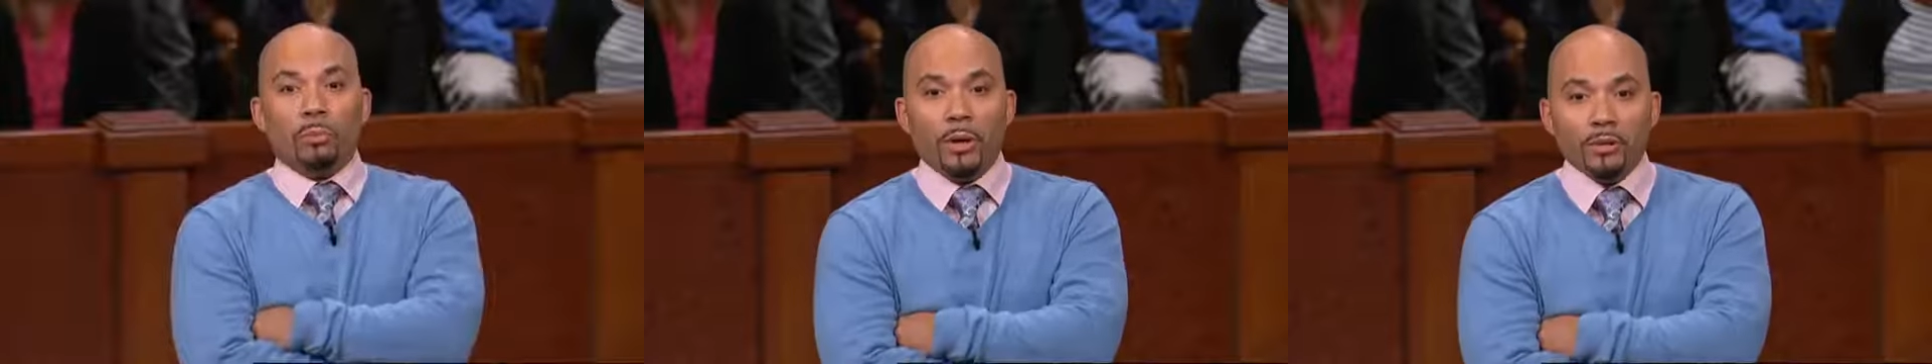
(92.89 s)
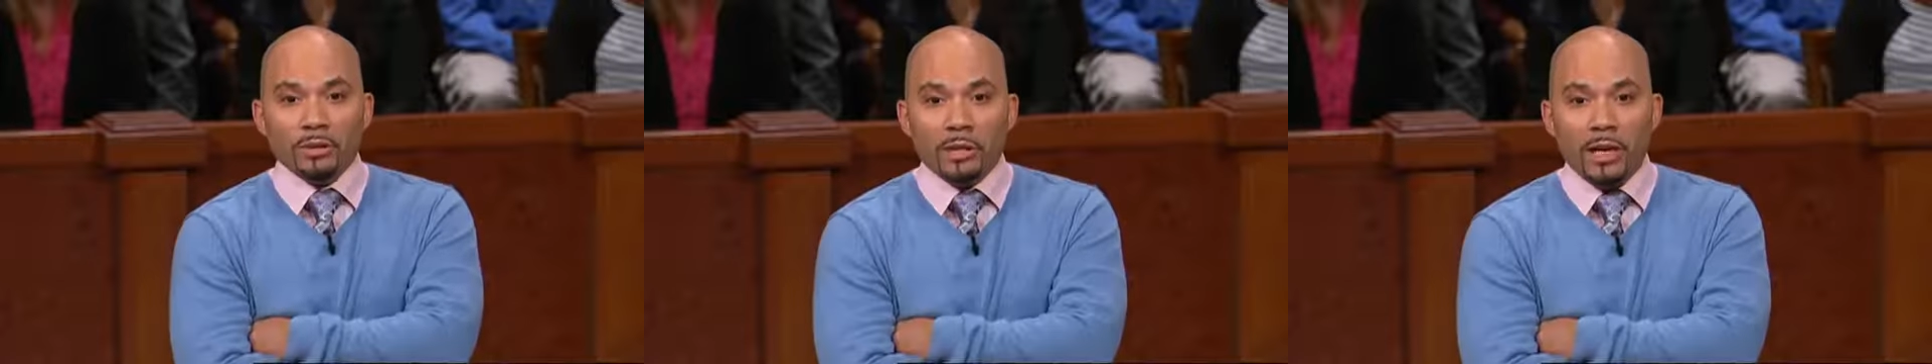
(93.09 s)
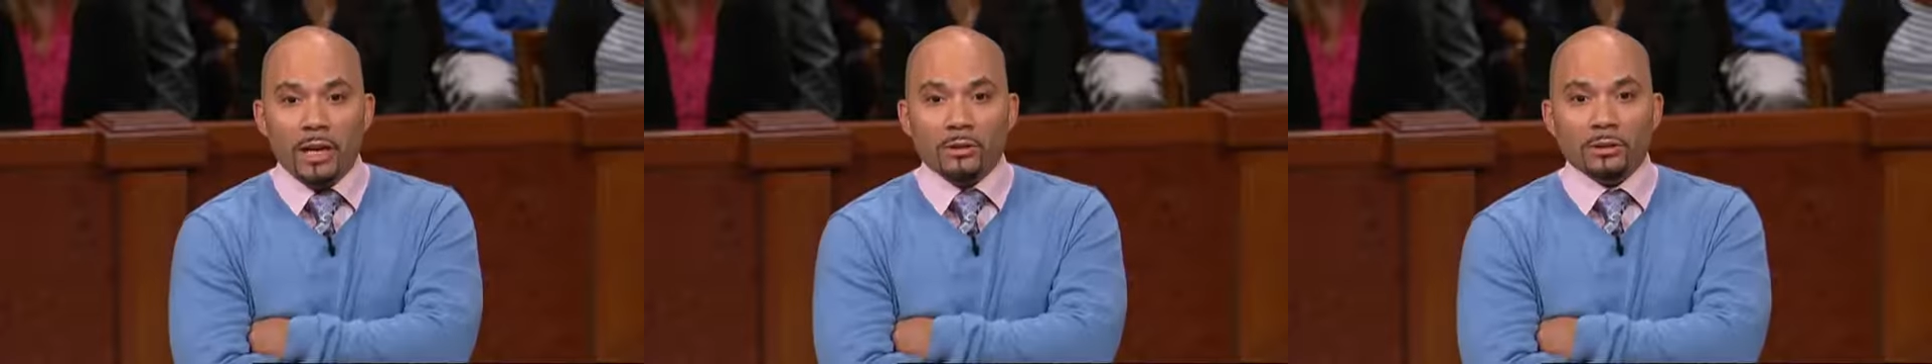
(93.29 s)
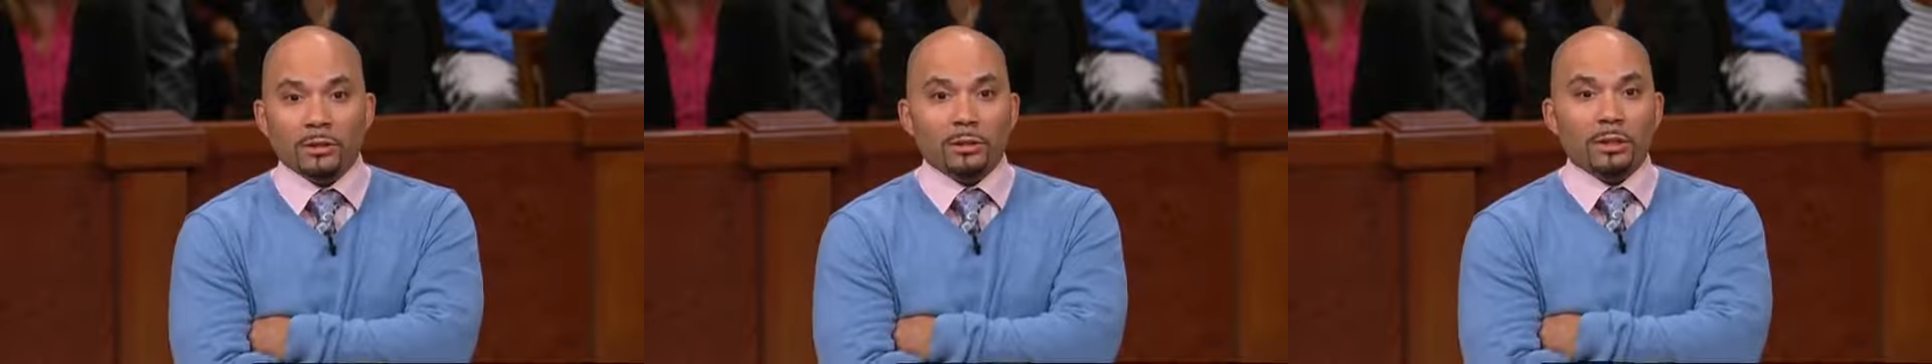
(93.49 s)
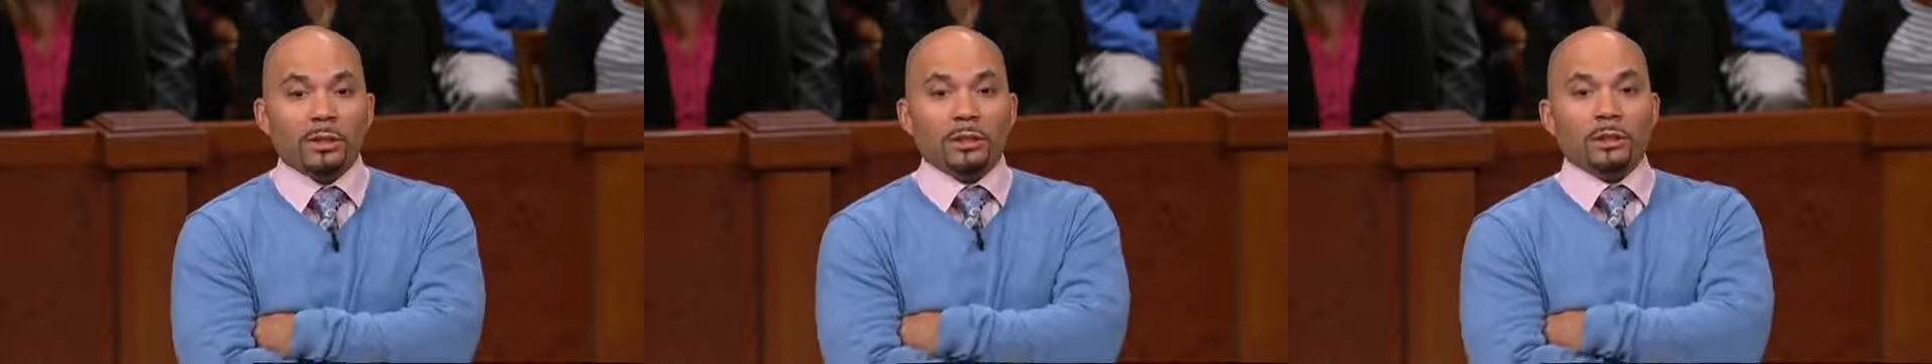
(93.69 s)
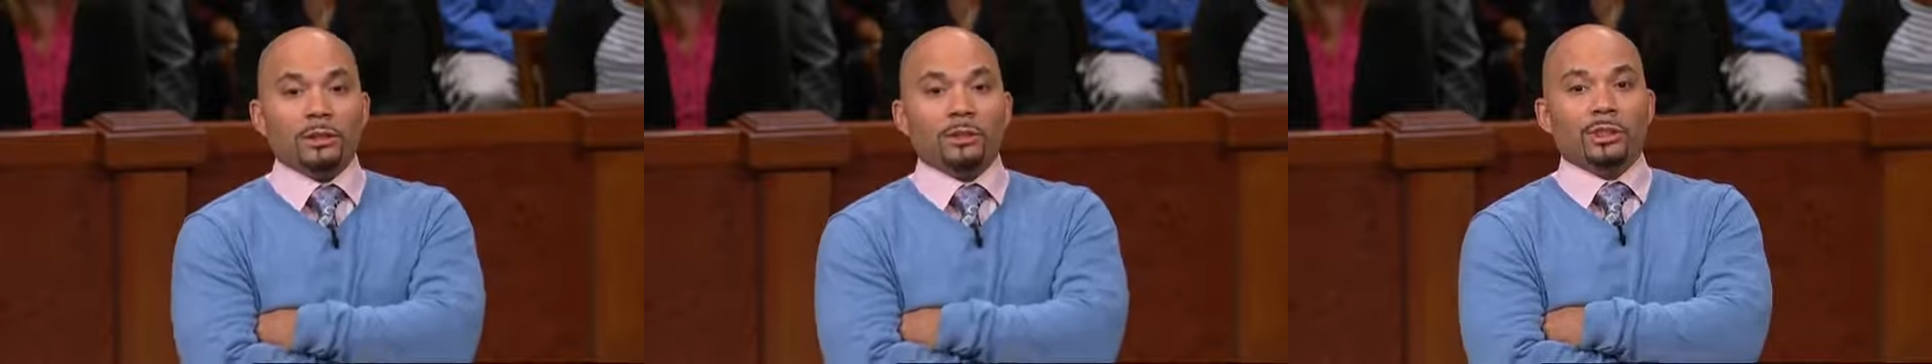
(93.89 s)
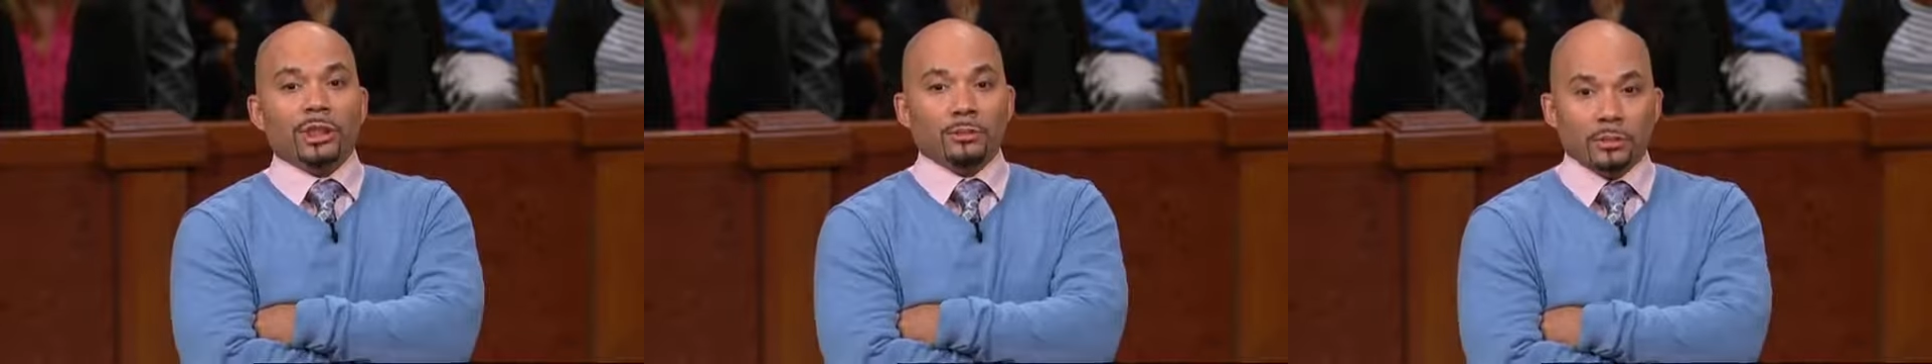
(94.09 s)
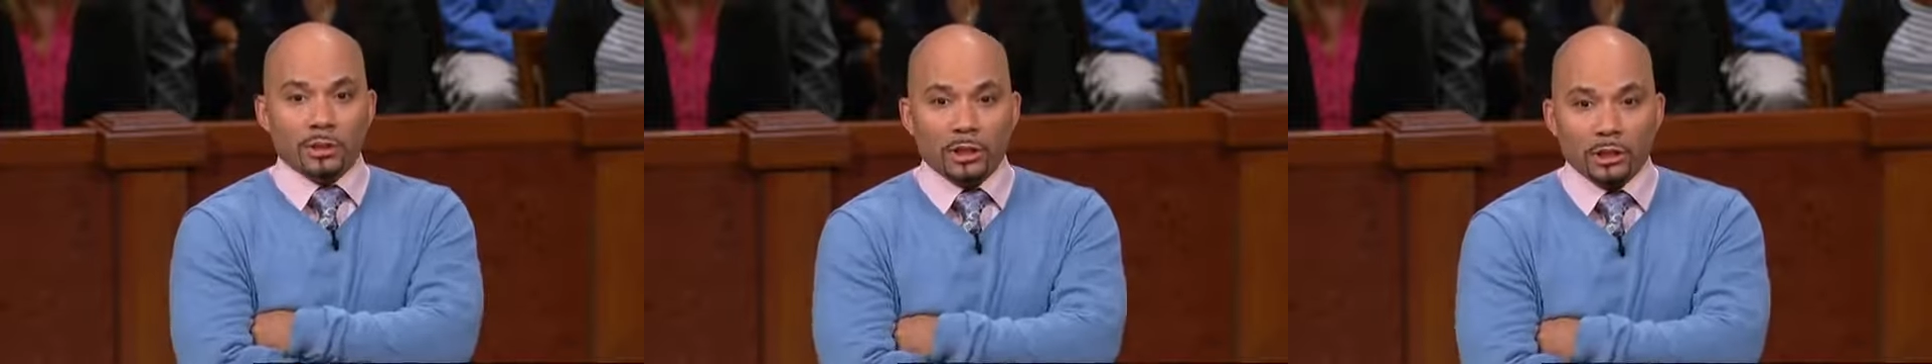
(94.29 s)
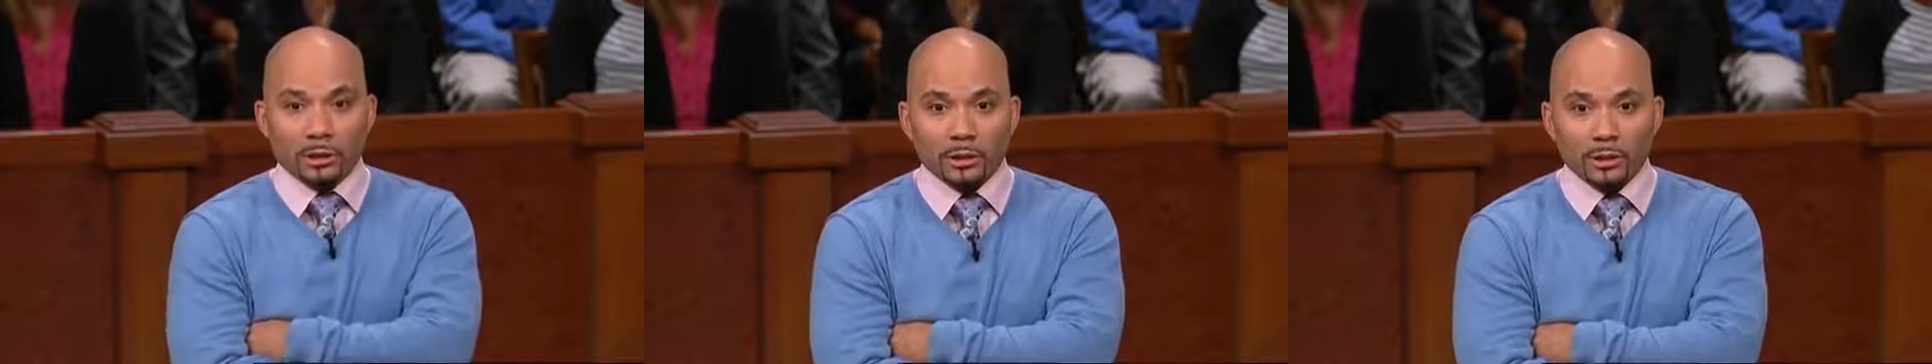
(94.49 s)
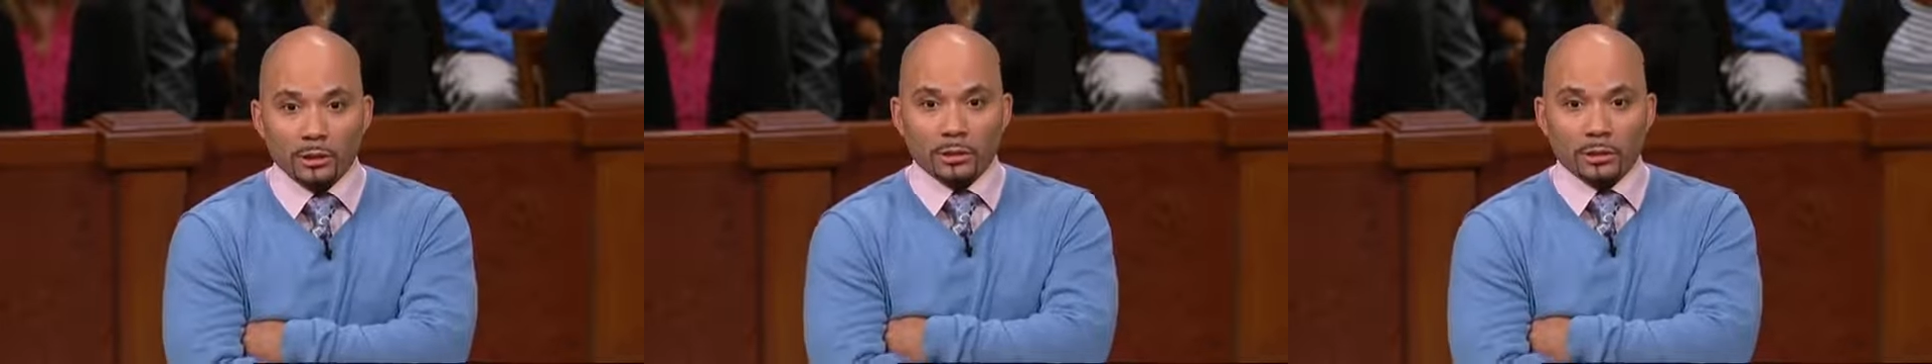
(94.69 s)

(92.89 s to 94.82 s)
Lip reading: person's house and she was there.